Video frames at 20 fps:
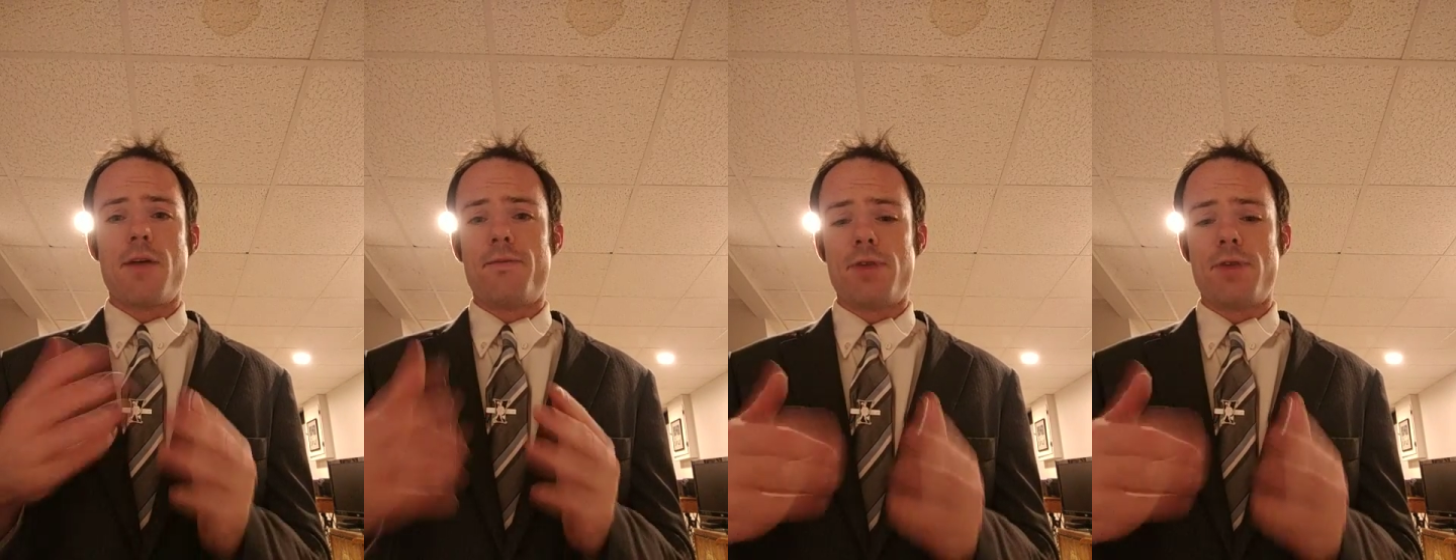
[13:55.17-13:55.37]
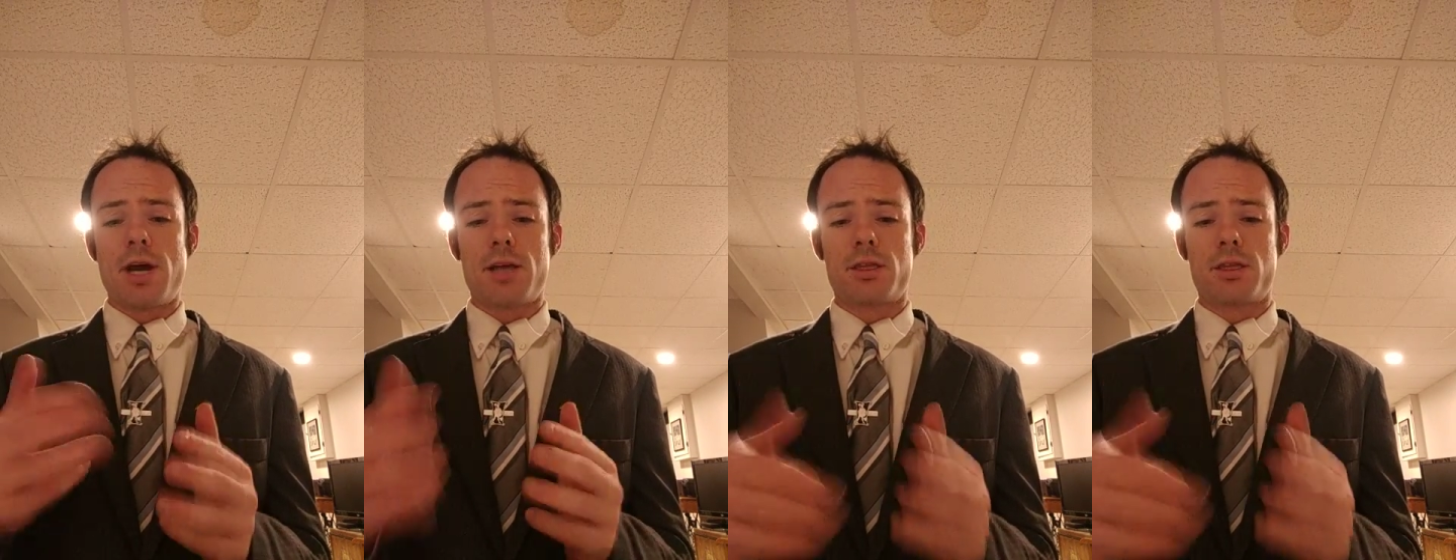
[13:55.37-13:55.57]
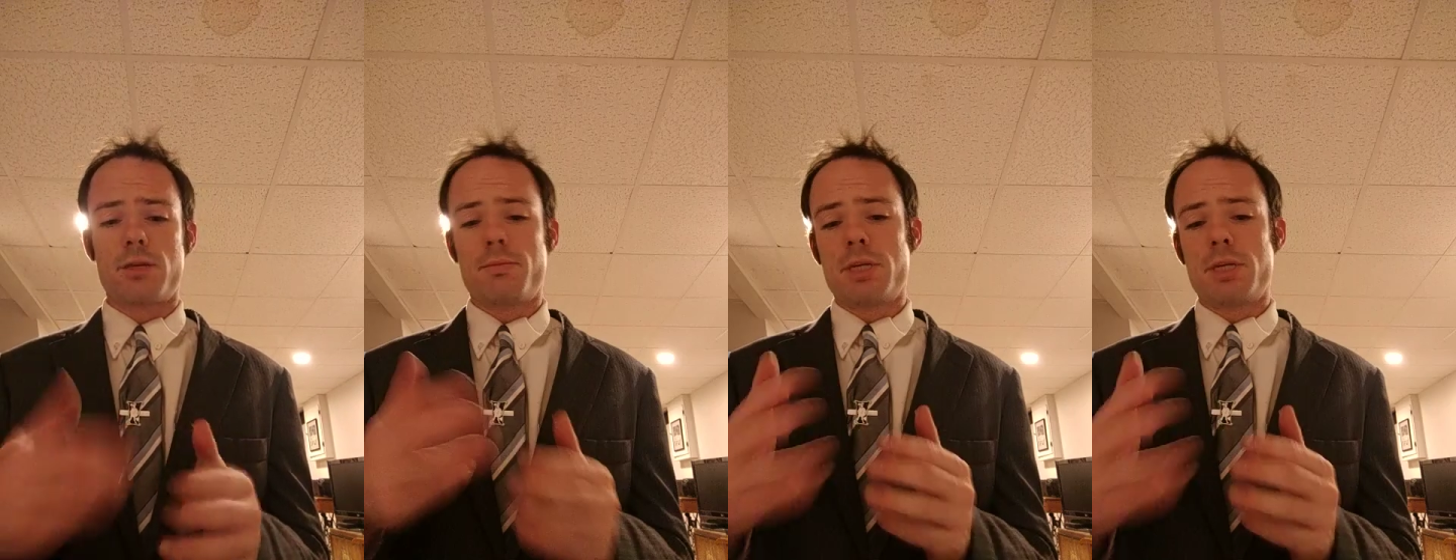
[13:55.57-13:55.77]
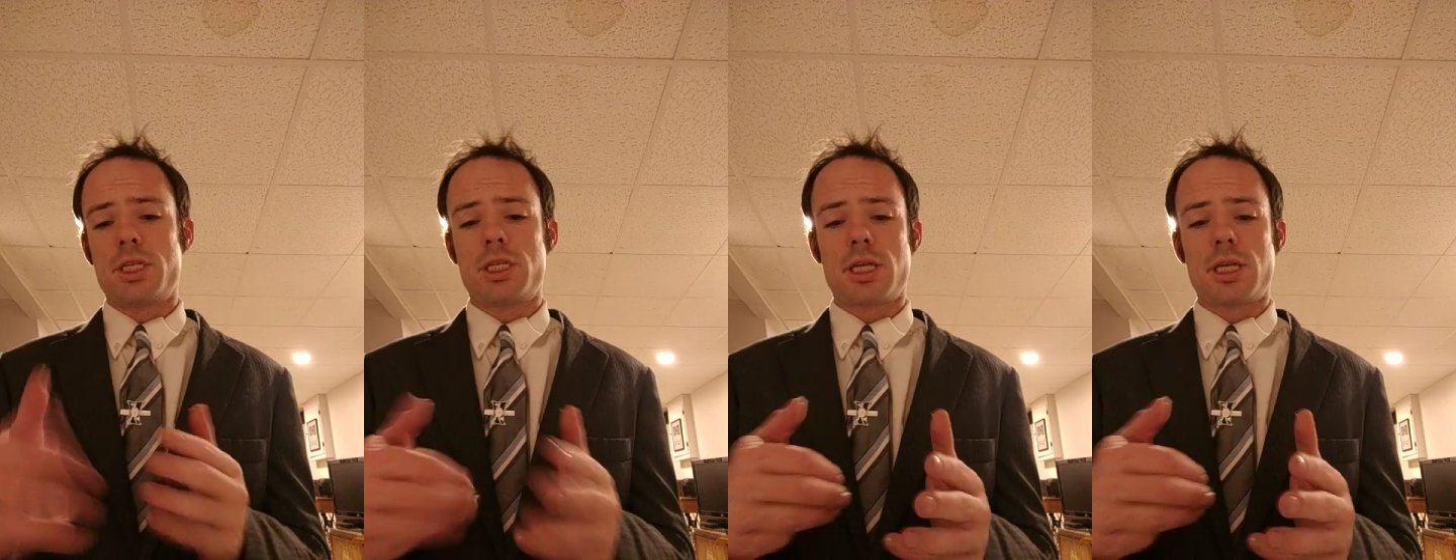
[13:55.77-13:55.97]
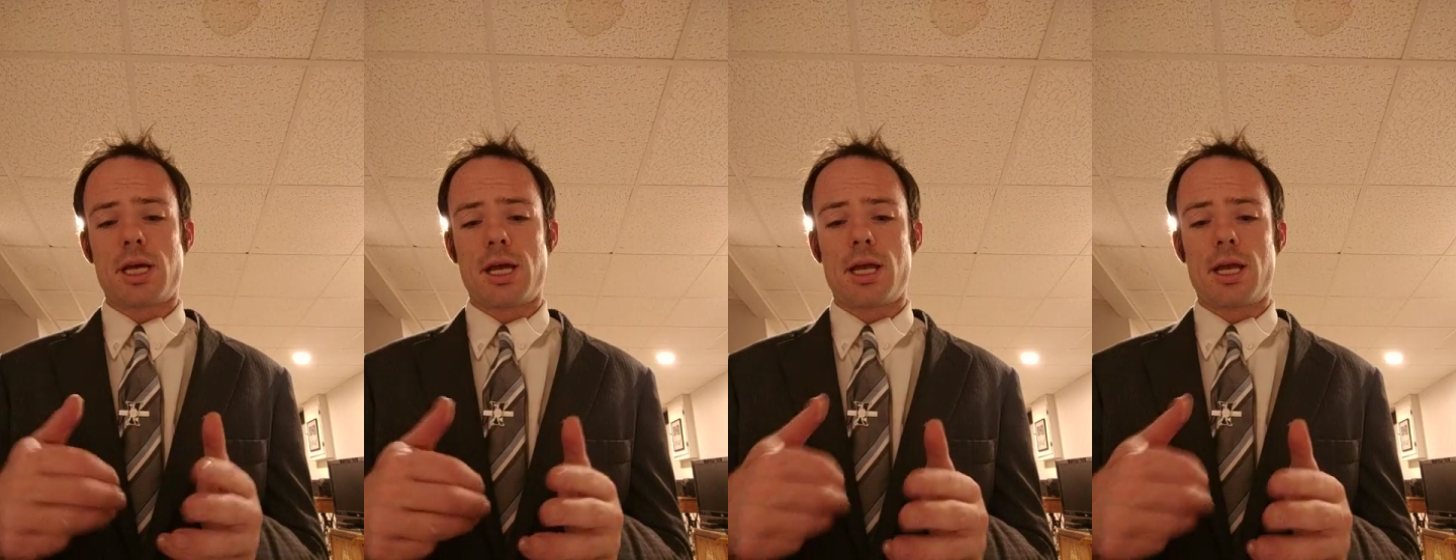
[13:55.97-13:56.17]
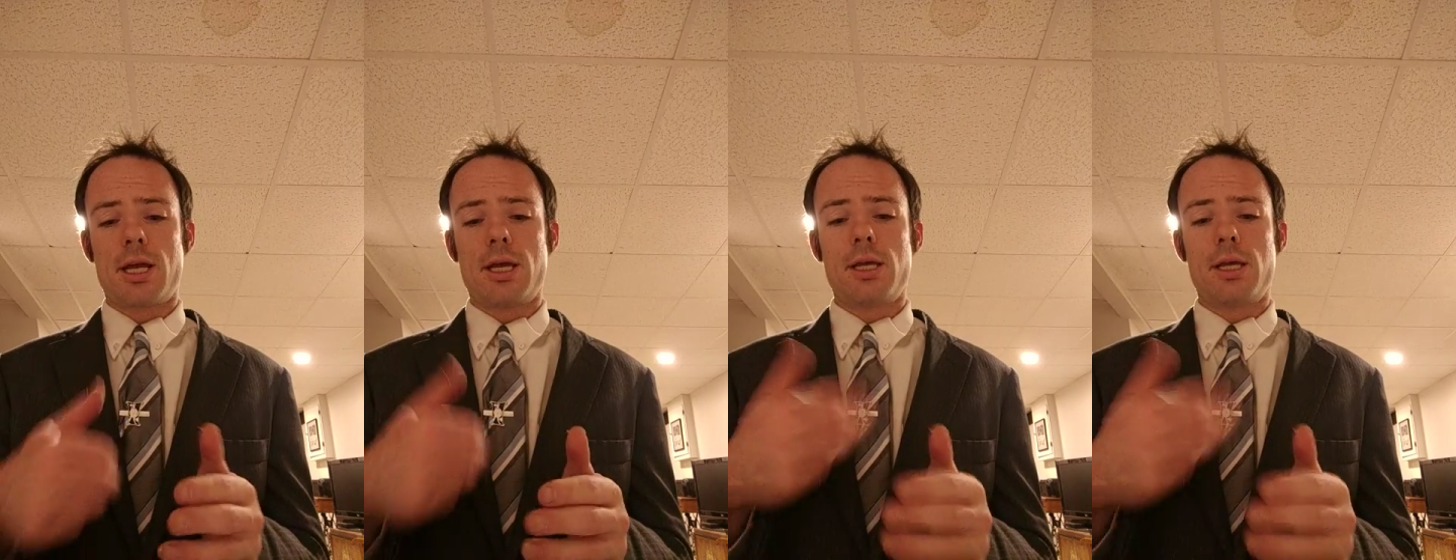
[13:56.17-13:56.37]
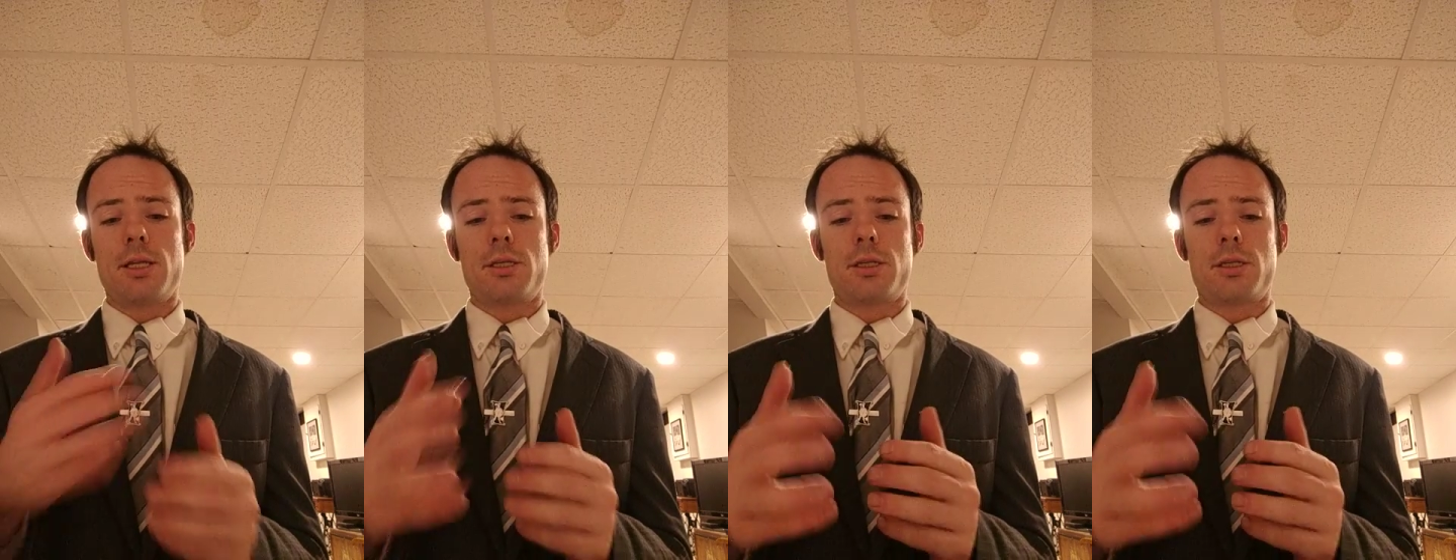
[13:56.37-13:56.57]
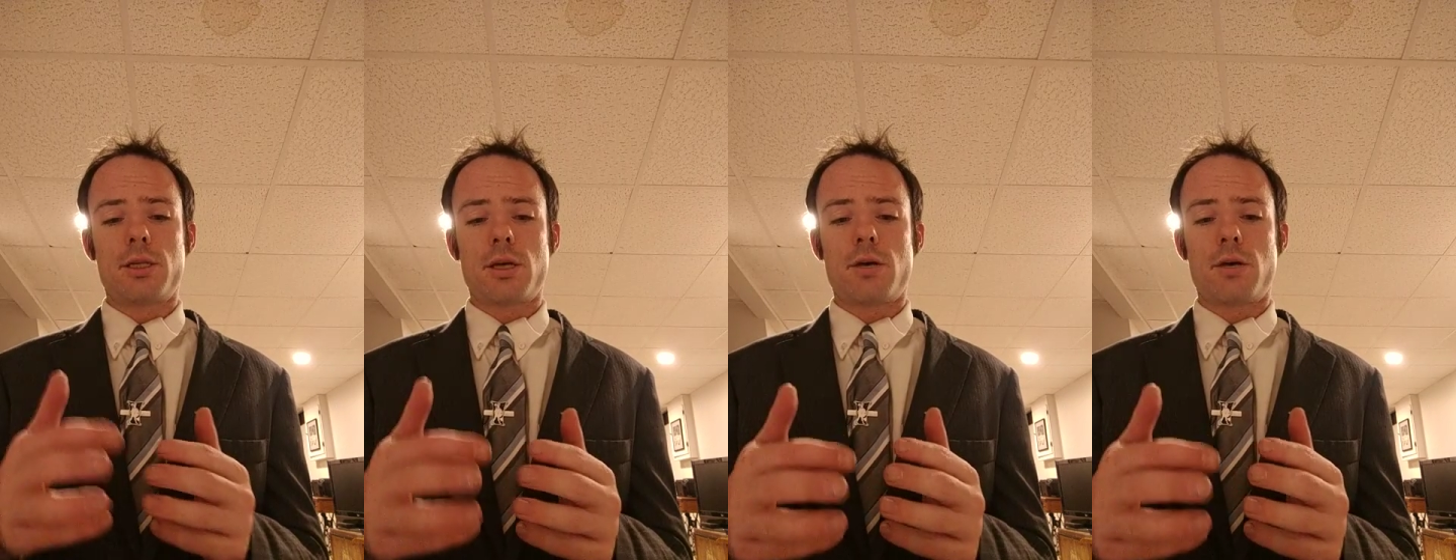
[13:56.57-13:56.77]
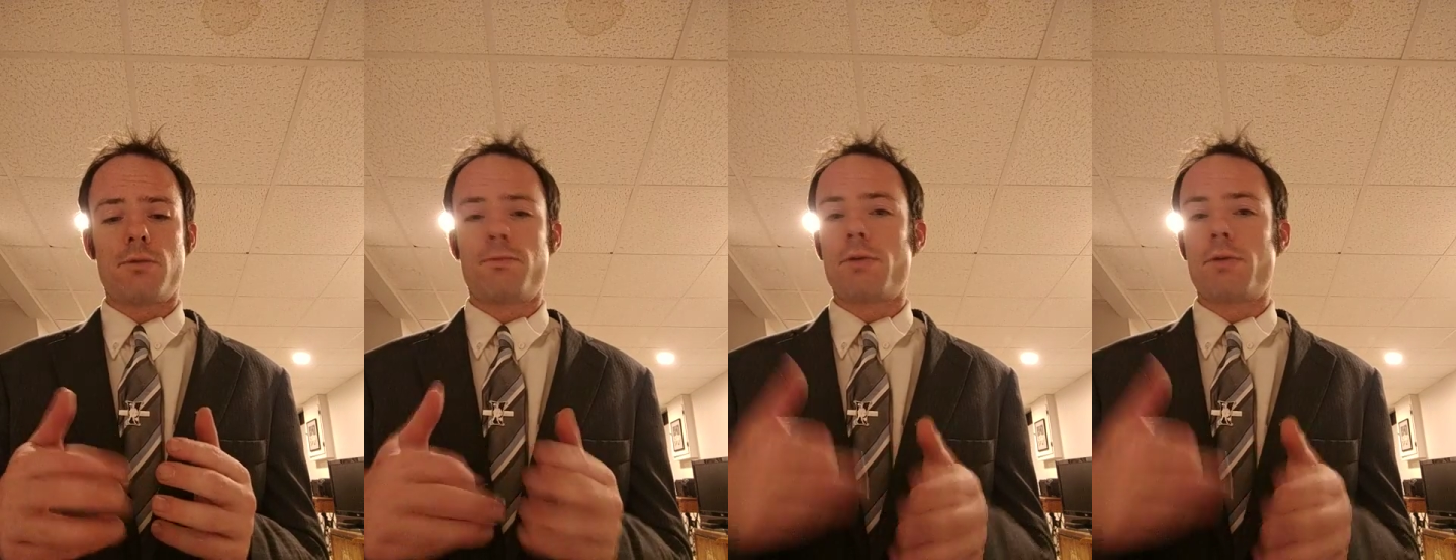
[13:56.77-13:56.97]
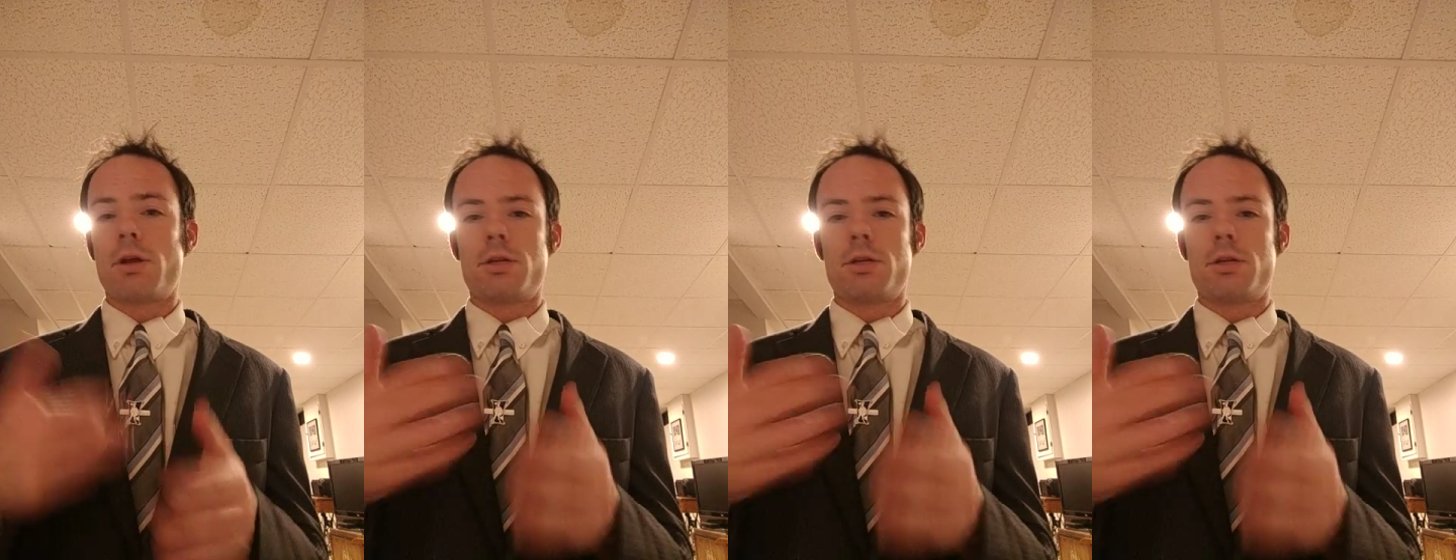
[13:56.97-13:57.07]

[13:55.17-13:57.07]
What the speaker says: if not the Messiah itself.